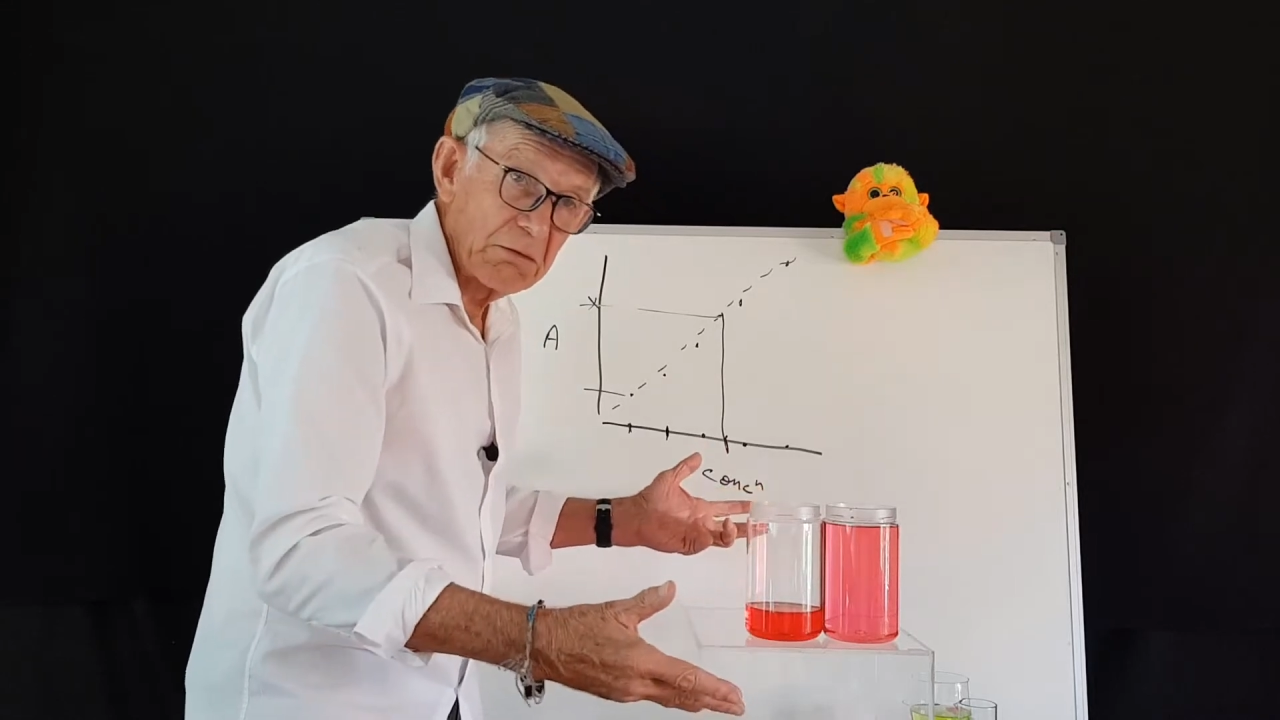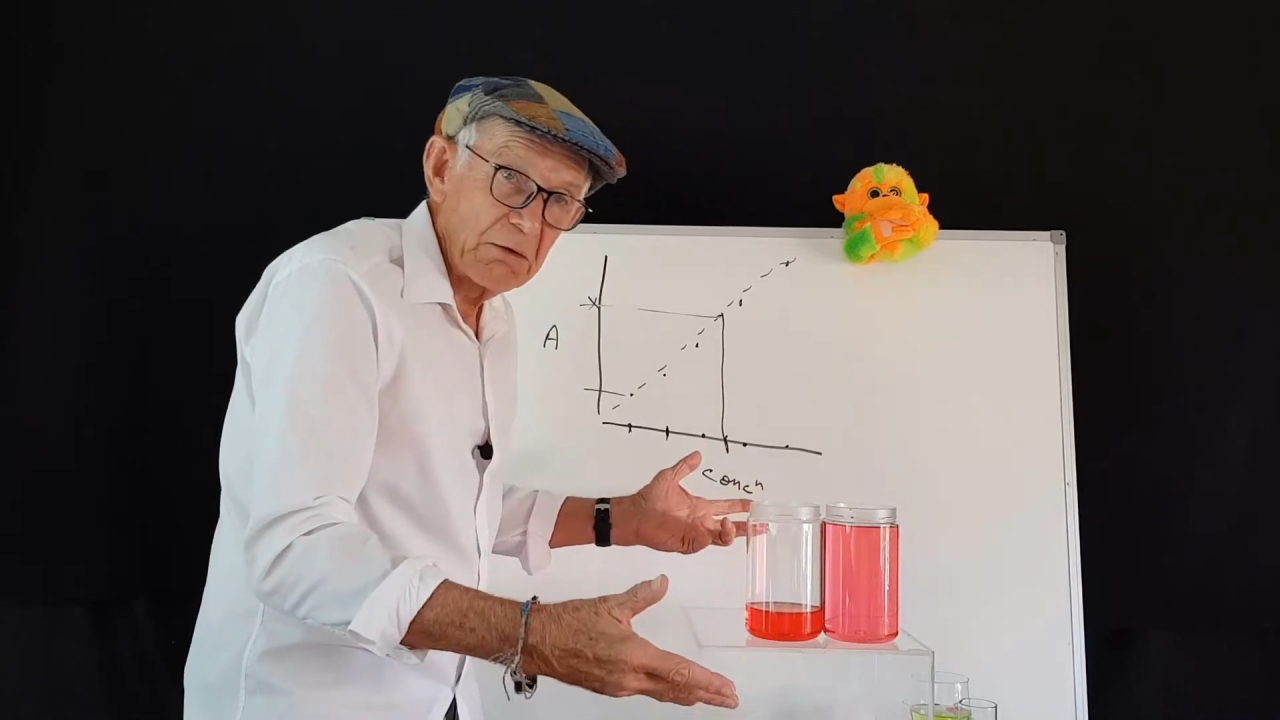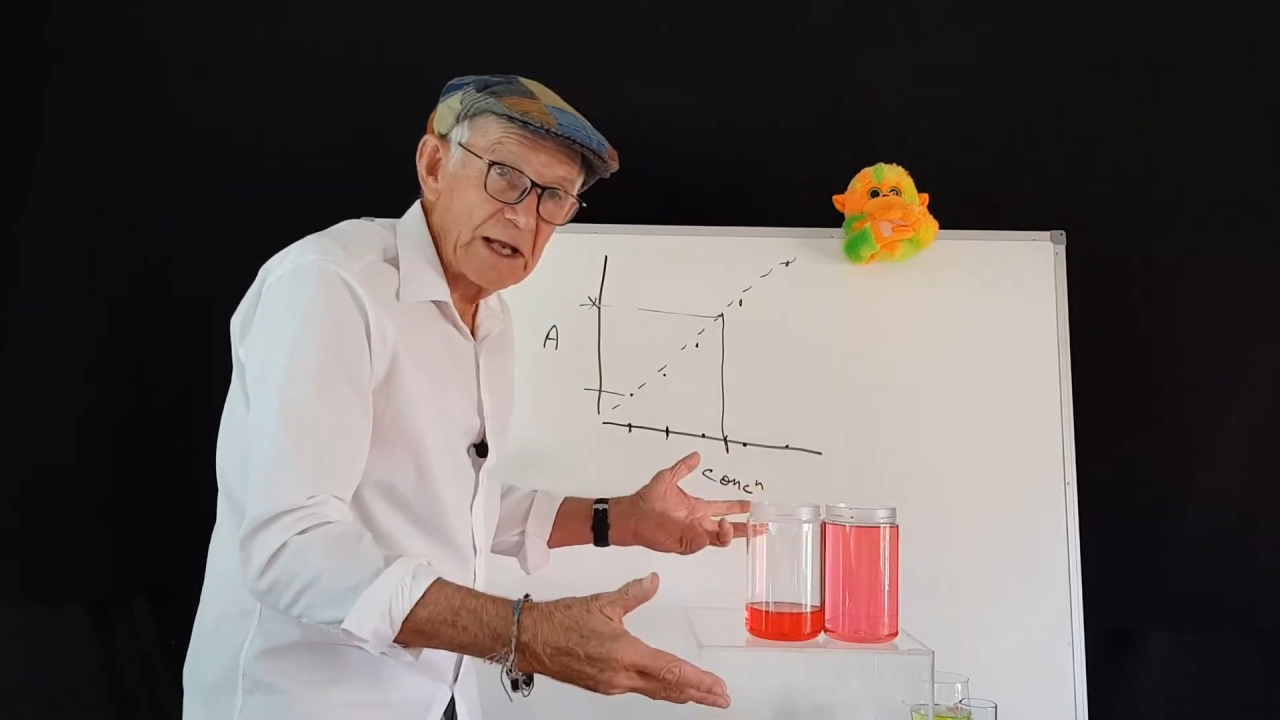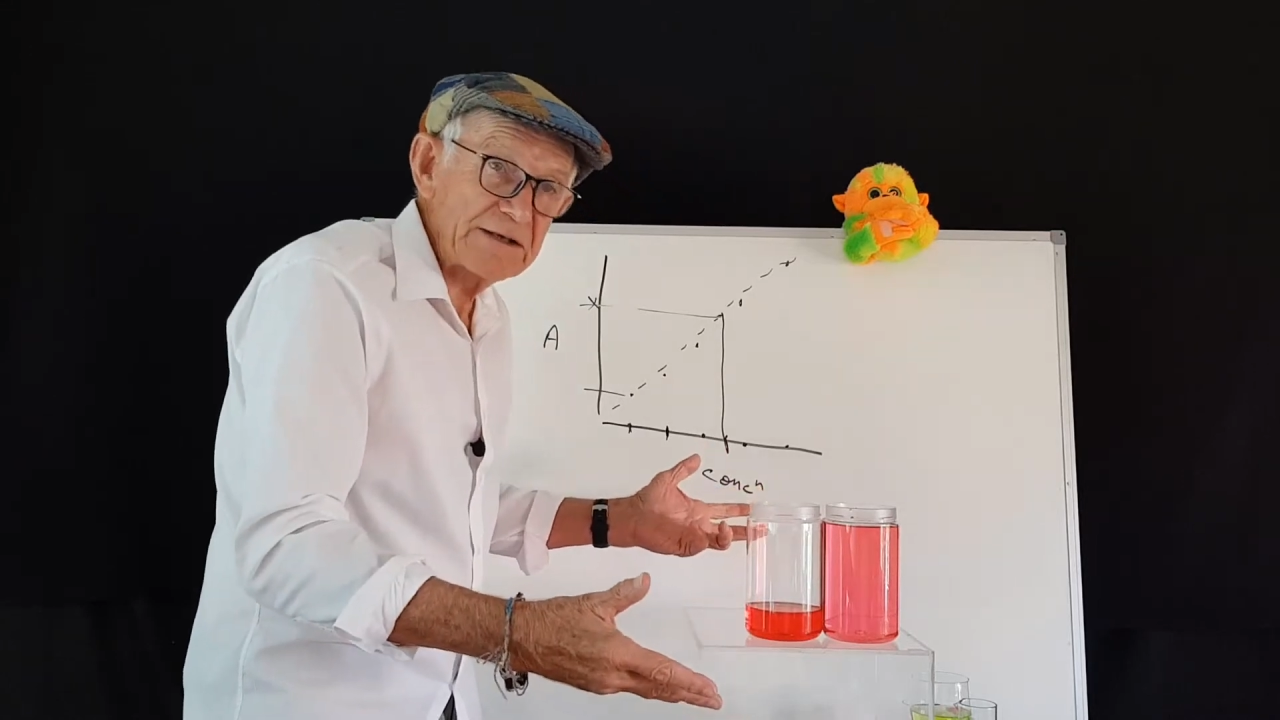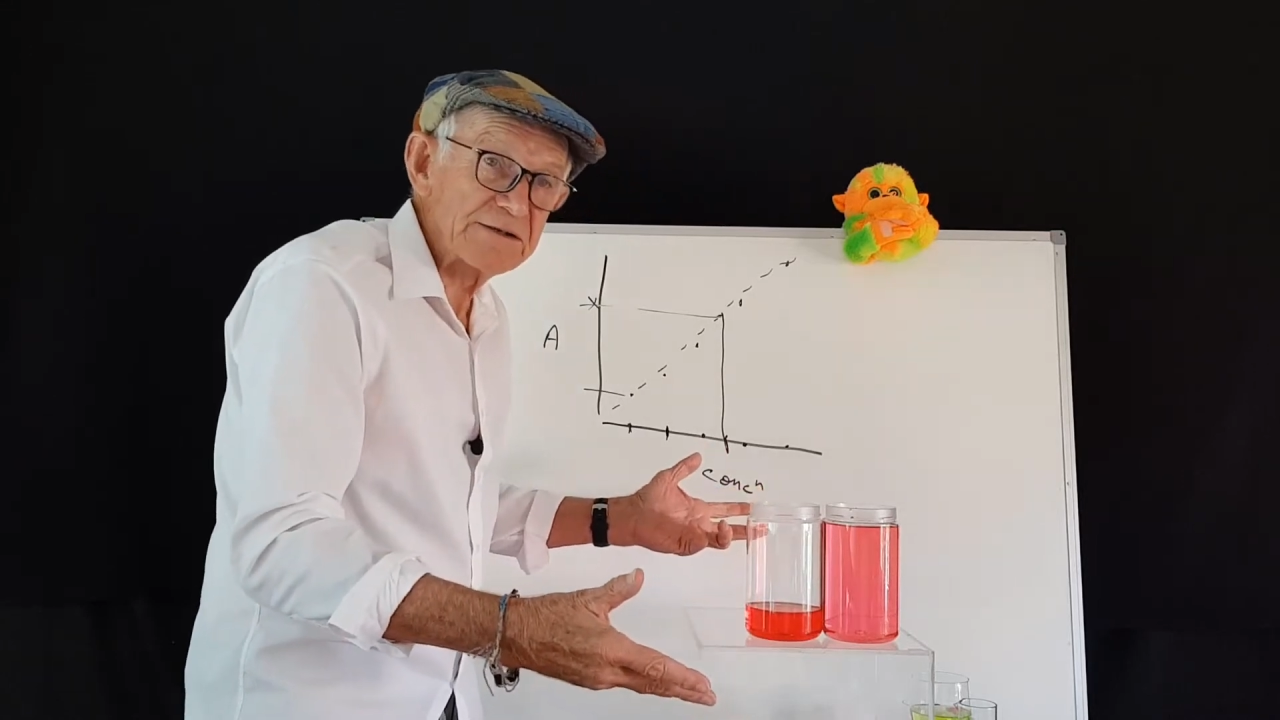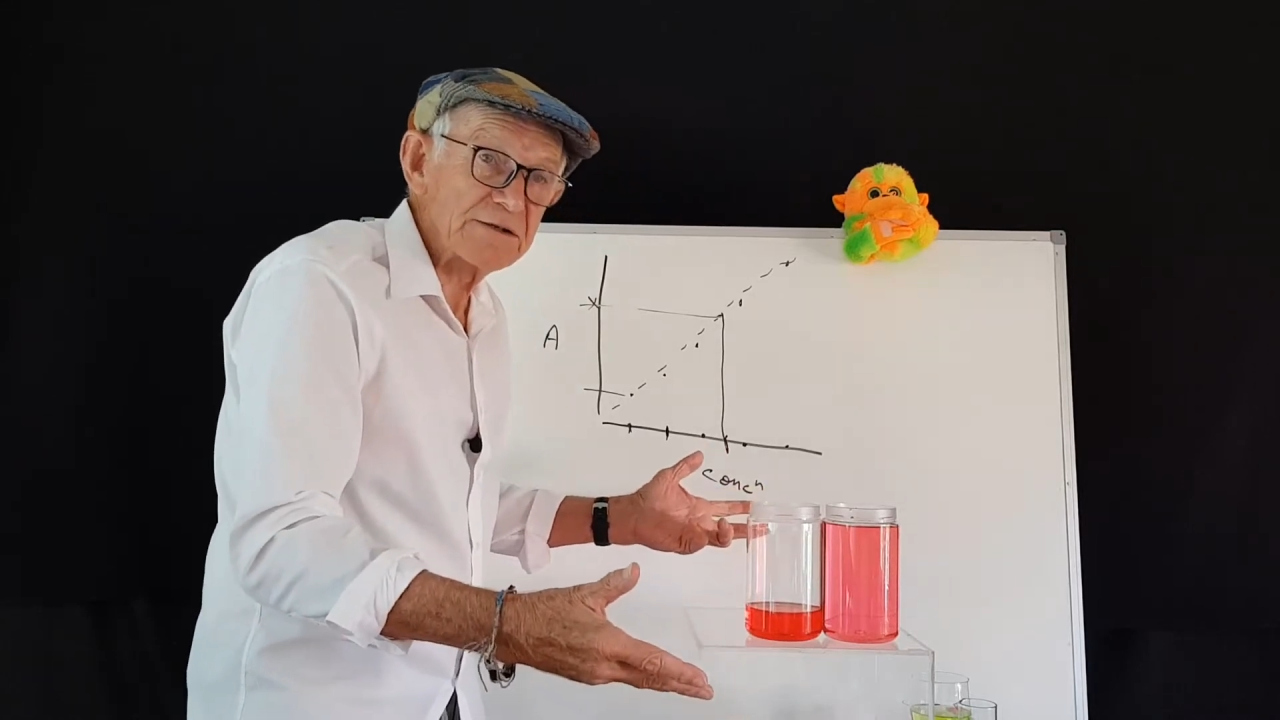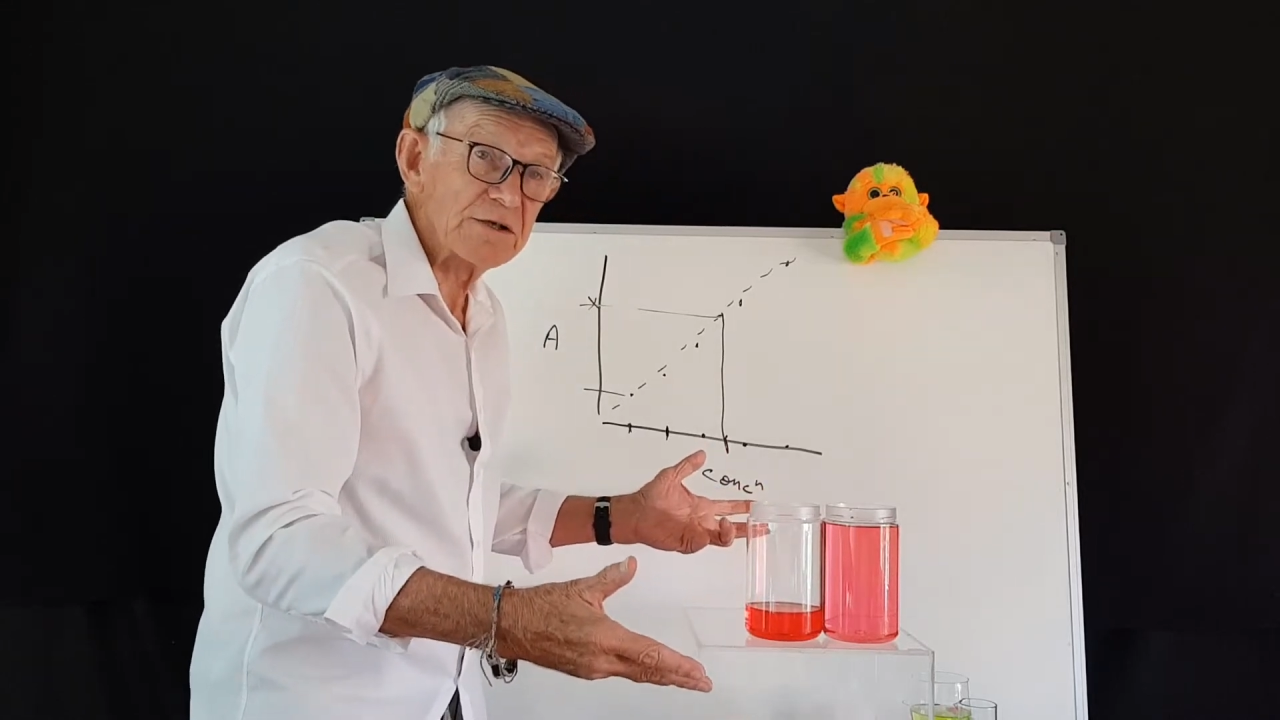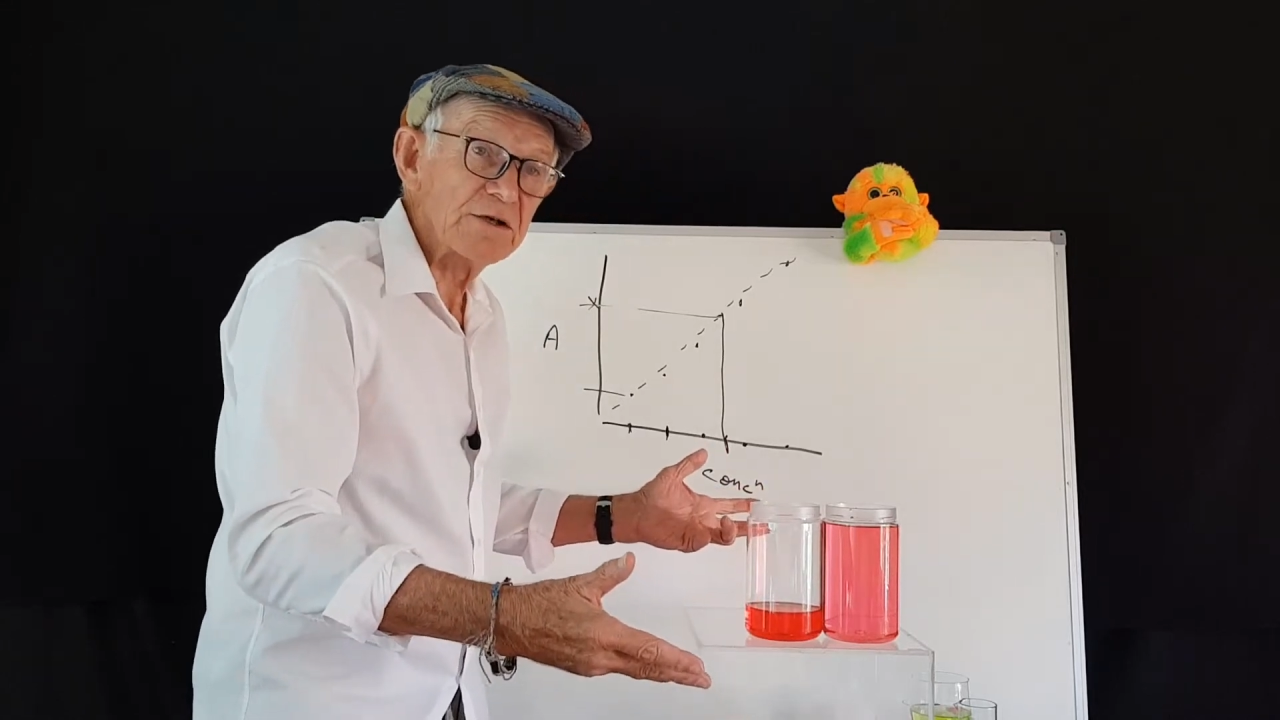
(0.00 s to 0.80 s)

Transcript: less